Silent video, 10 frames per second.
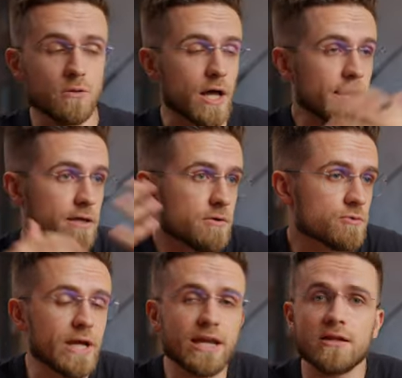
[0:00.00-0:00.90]
like
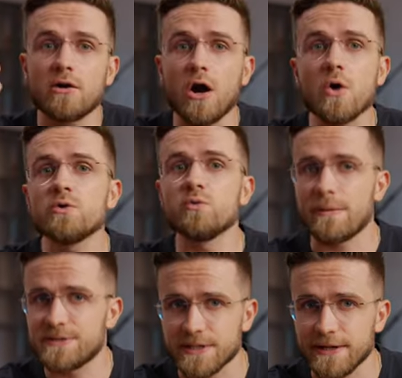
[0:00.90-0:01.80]
creating our own
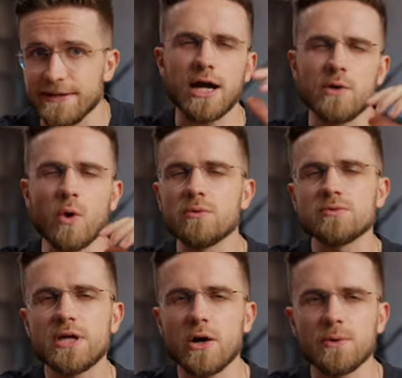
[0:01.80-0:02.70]
website. I
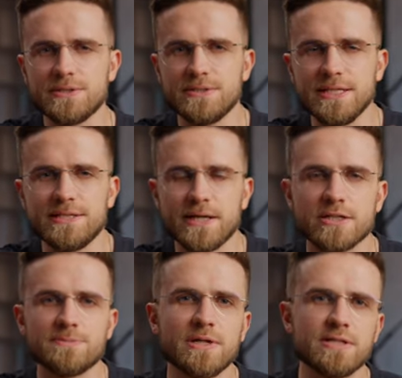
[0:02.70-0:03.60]
won't go into
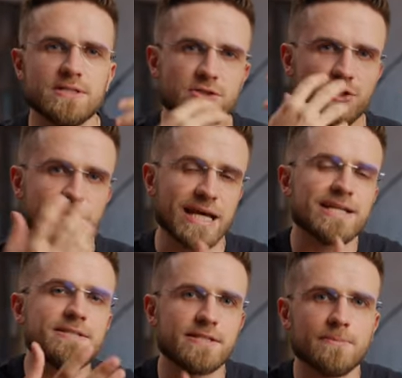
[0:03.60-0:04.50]
details, but it's just
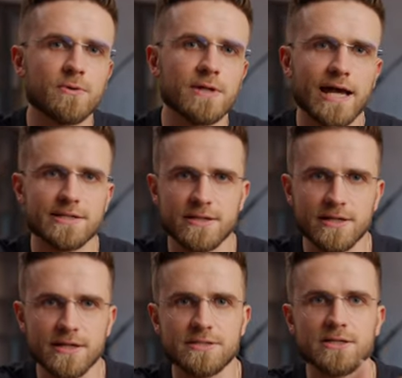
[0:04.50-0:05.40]
as simple as it
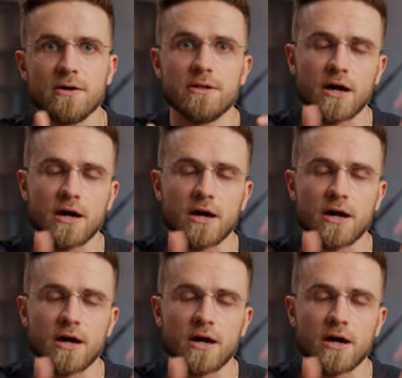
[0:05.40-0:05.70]
is on